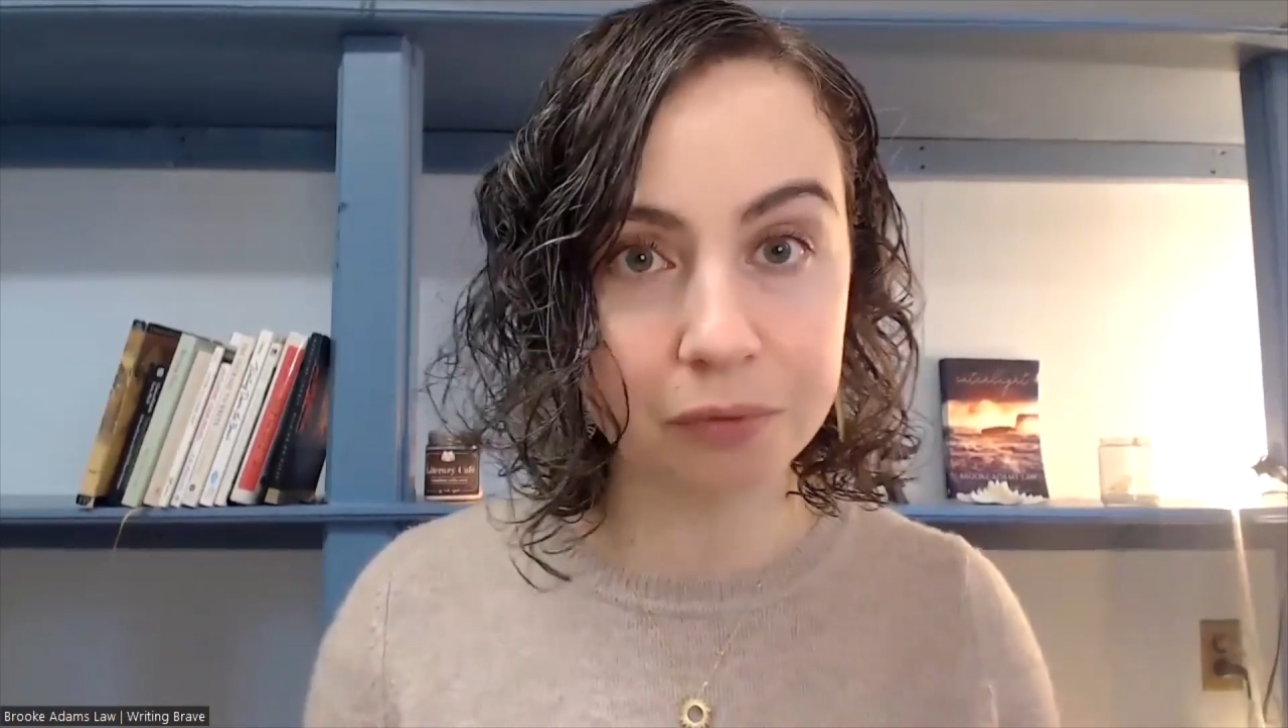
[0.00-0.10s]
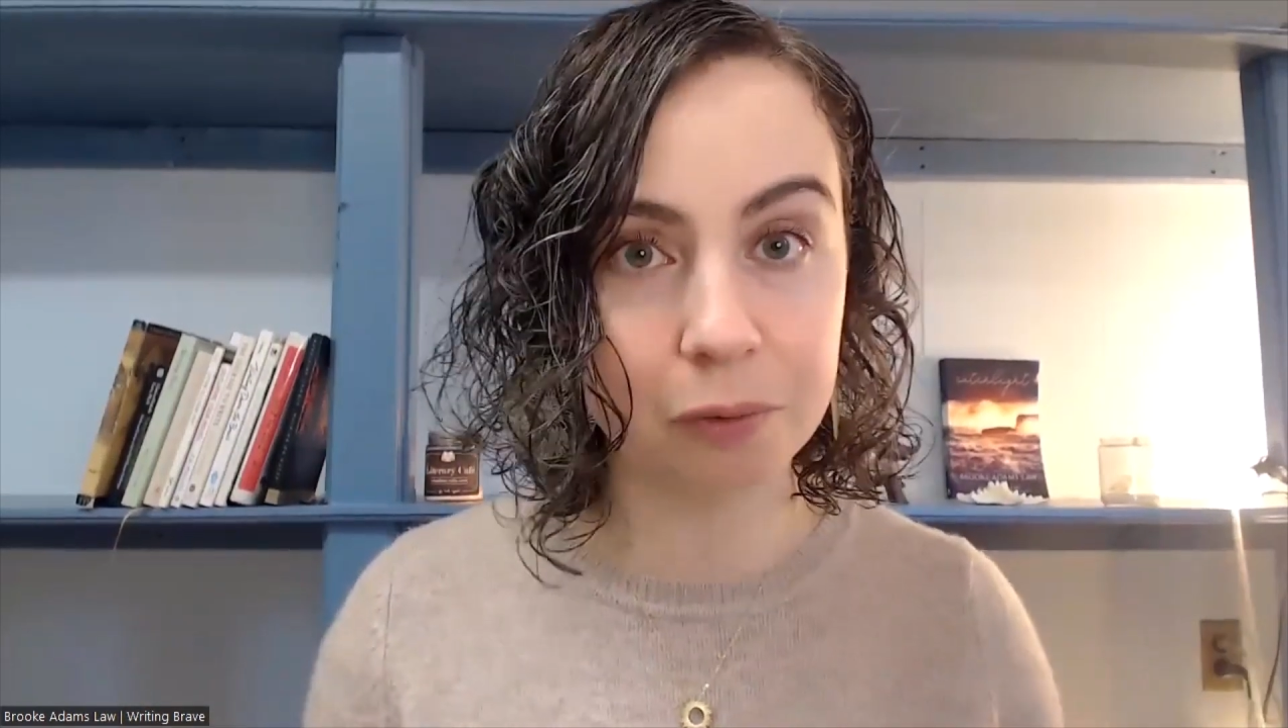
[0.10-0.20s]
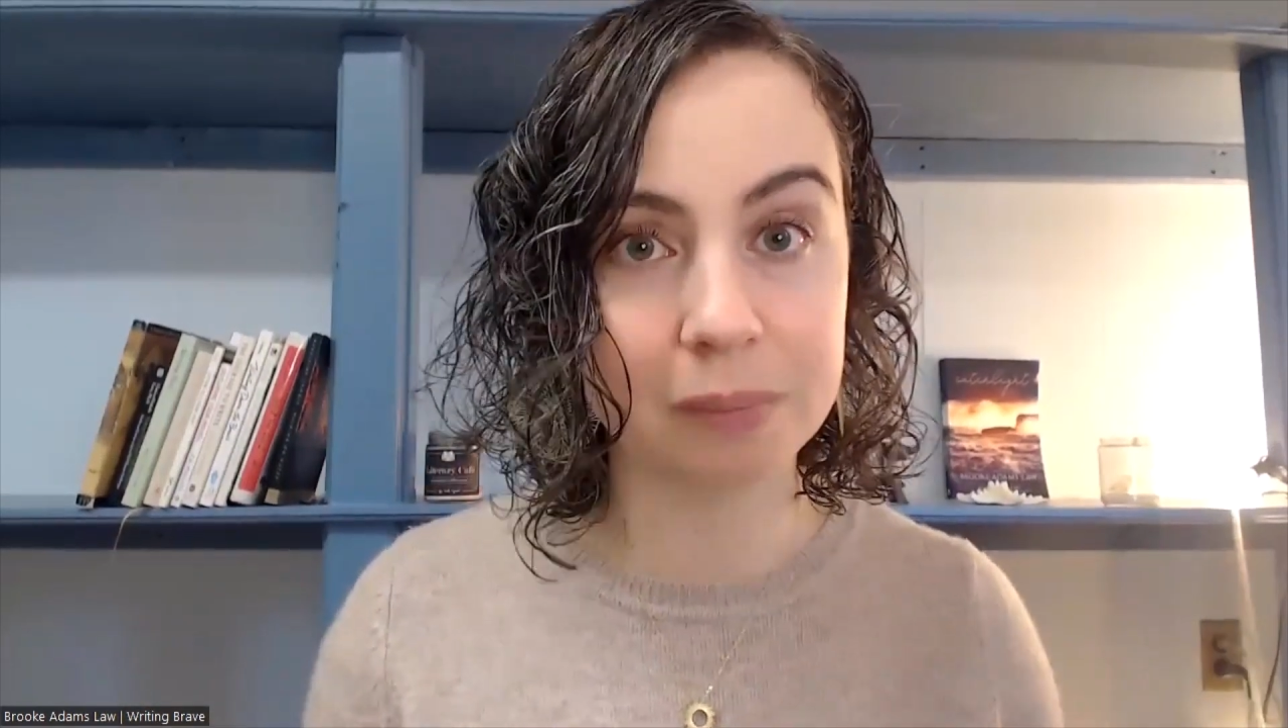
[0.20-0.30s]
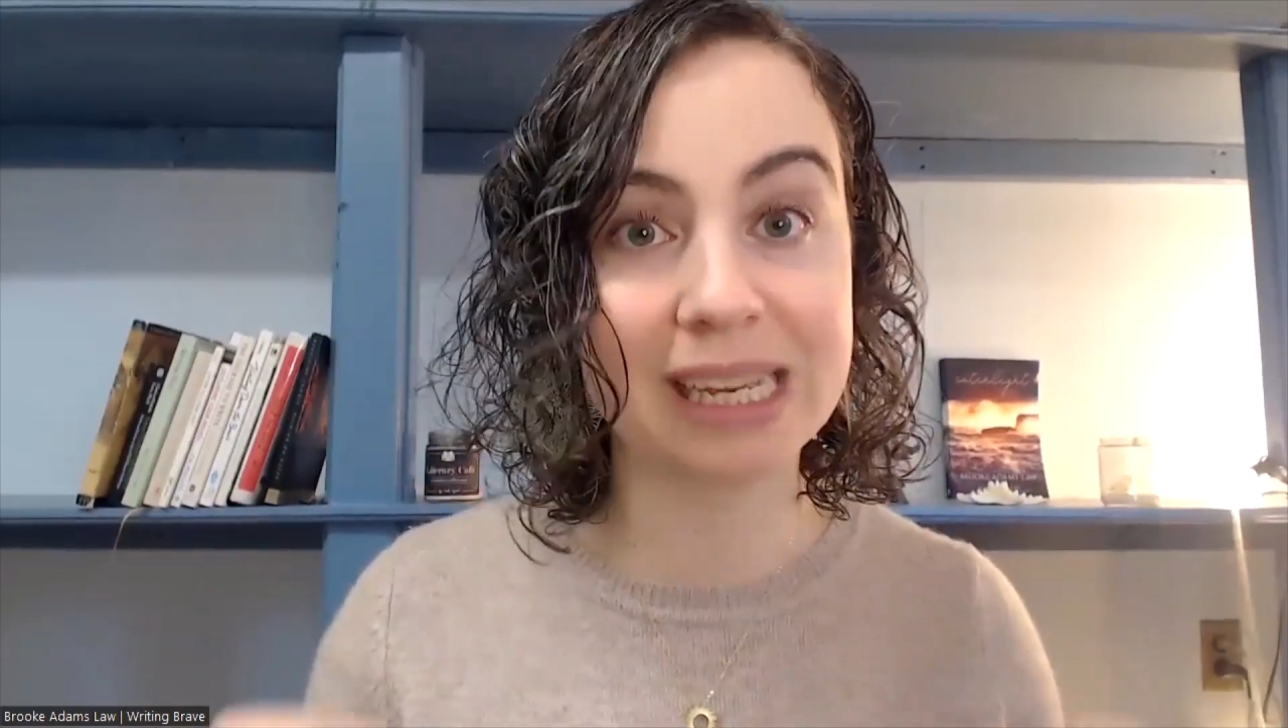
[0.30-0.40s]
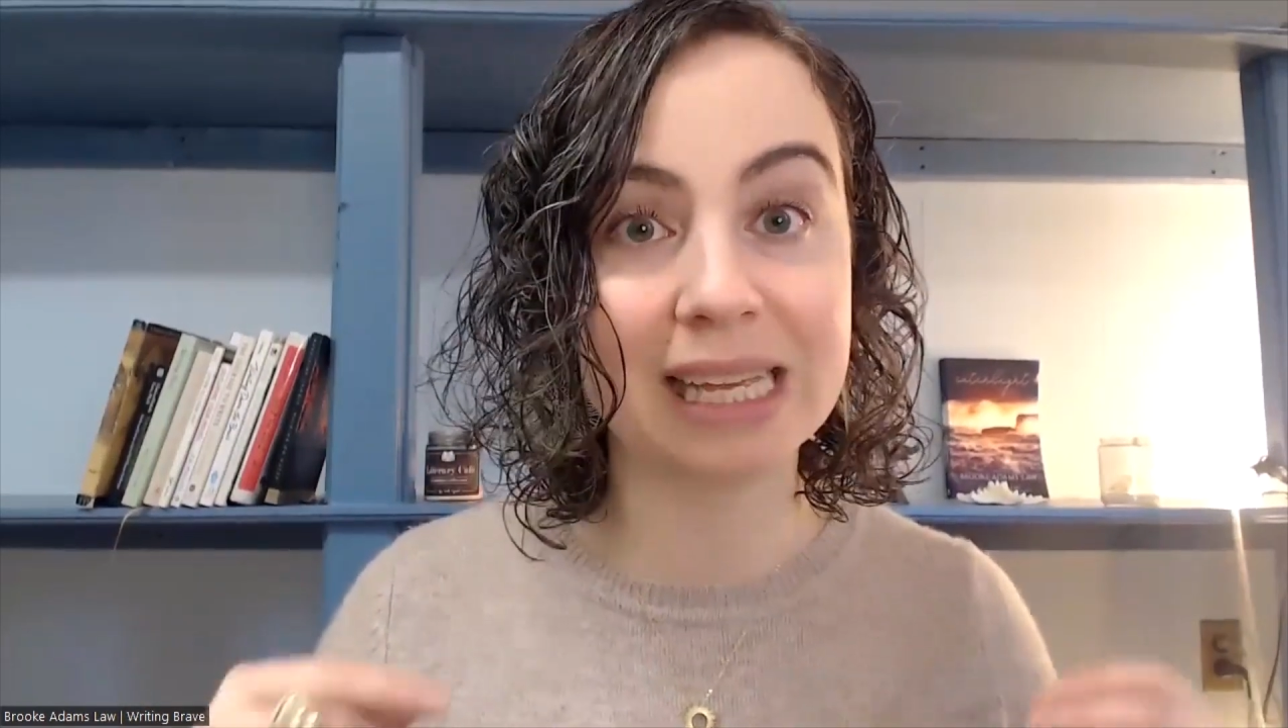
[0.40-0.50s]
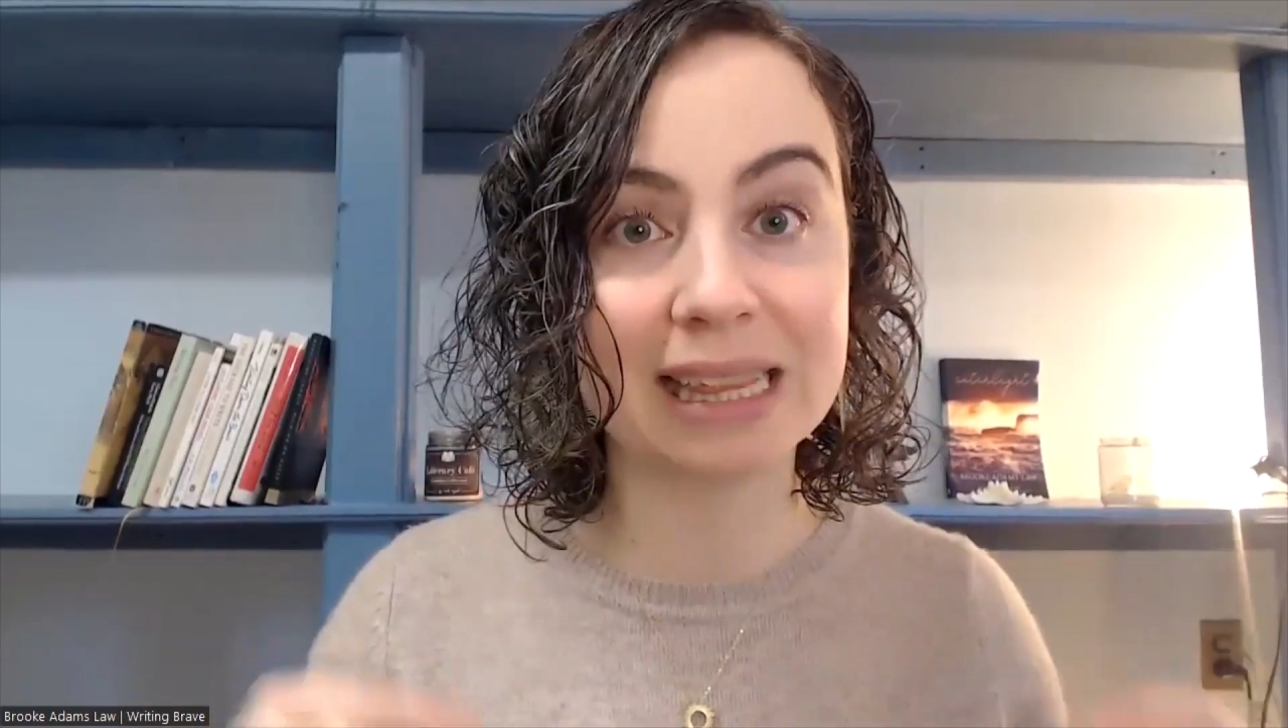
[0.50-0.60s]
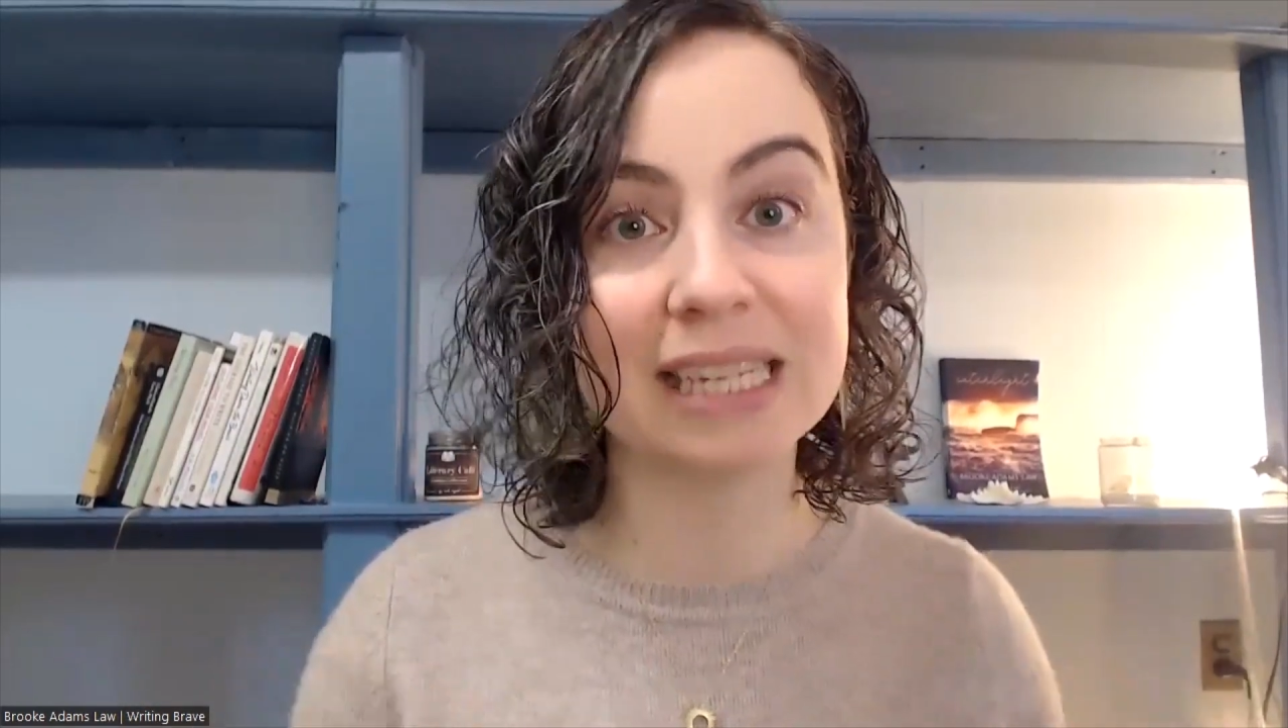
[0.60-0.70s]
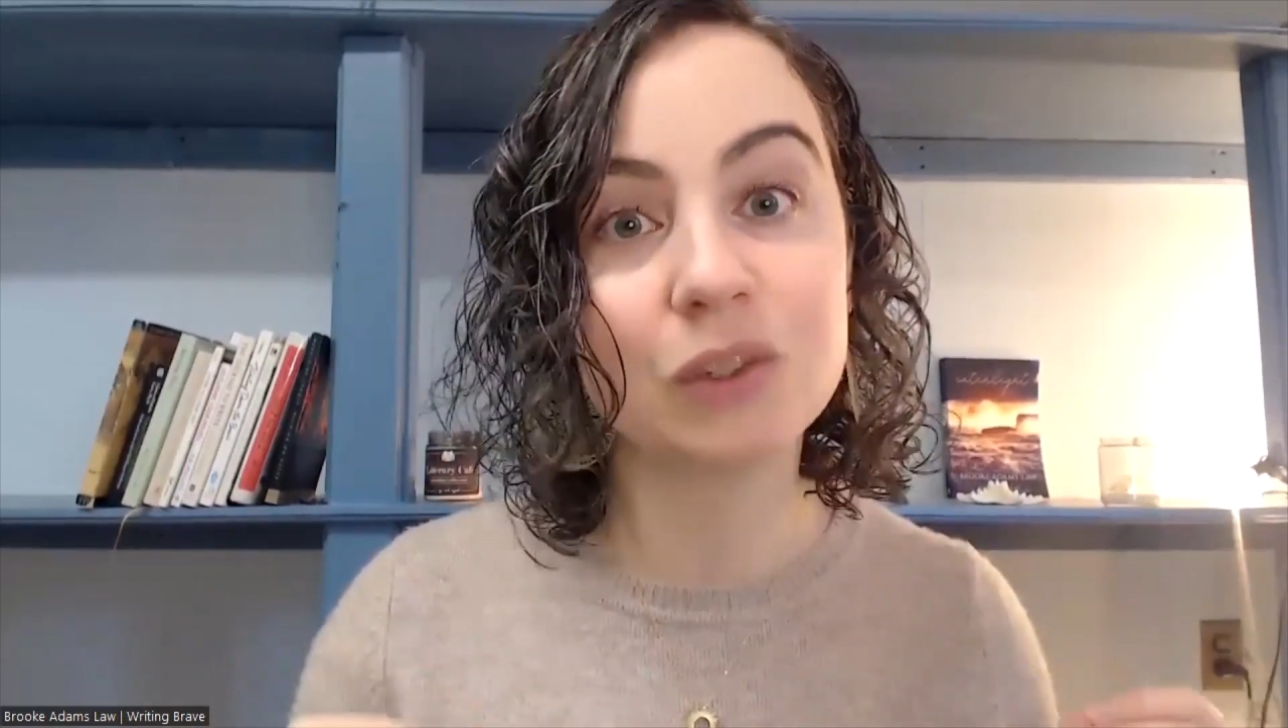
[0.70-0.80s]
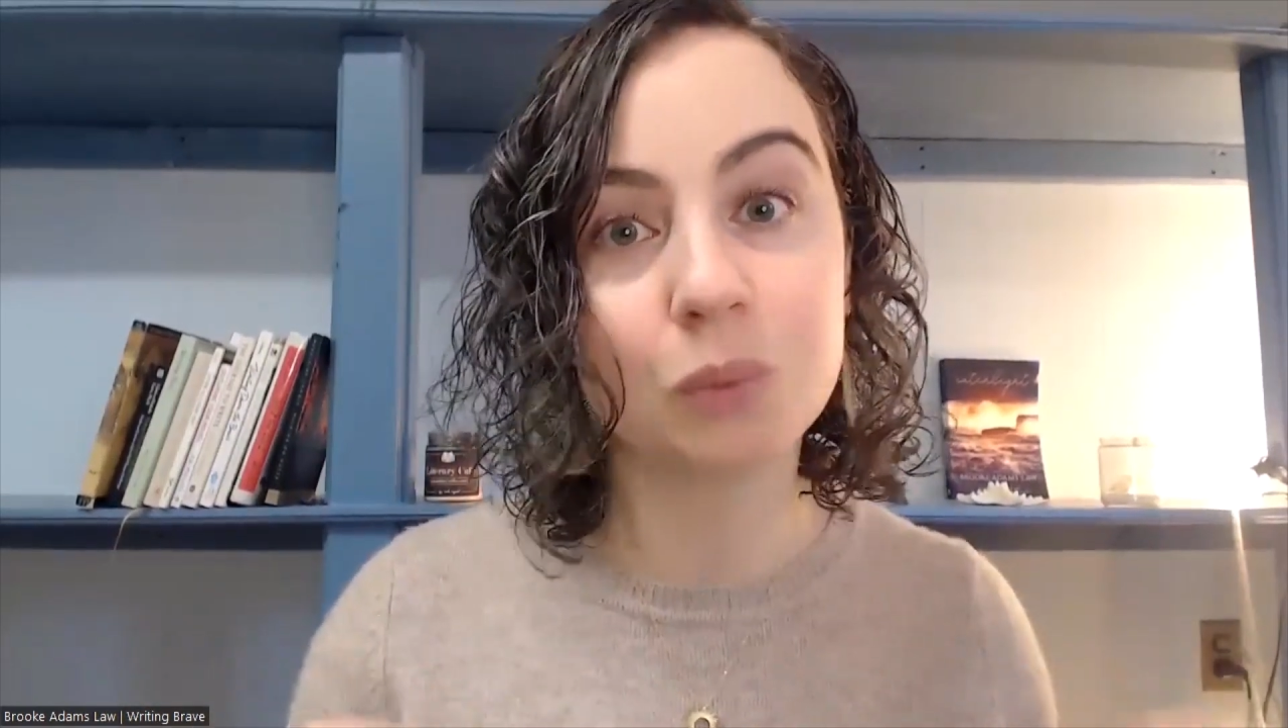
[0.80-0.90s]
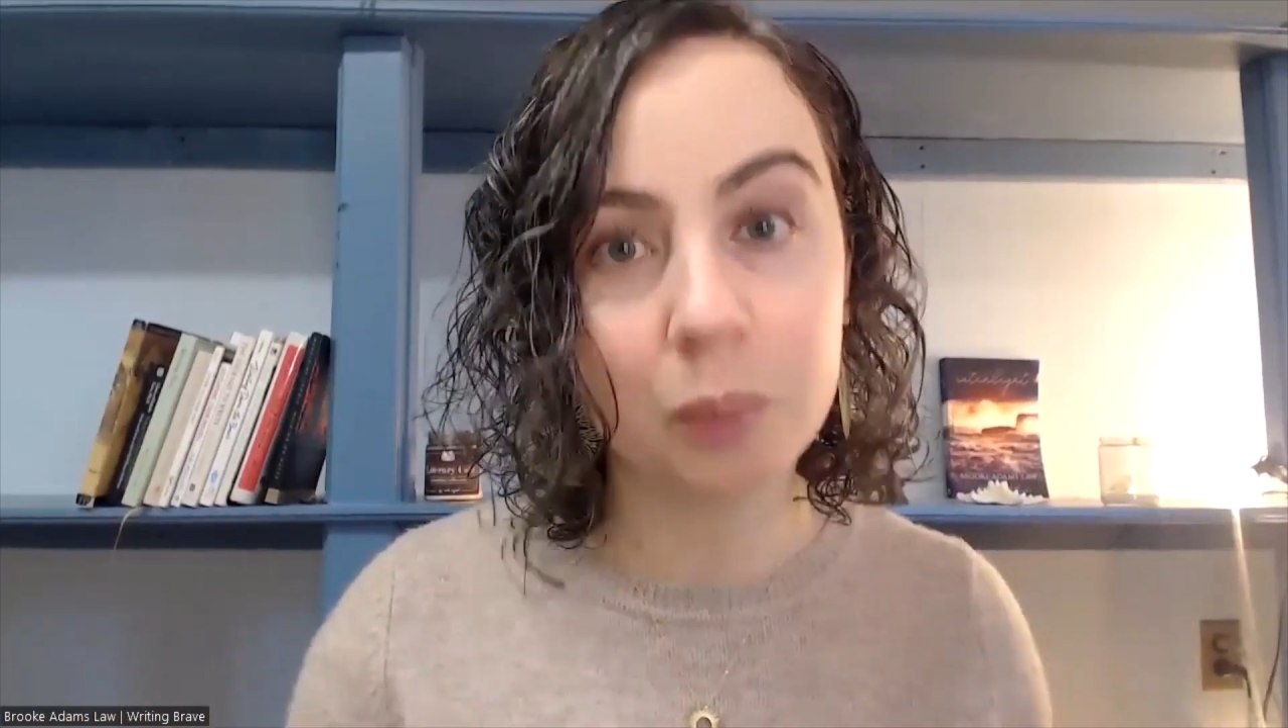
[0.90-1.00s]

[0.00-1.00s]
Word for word: for me this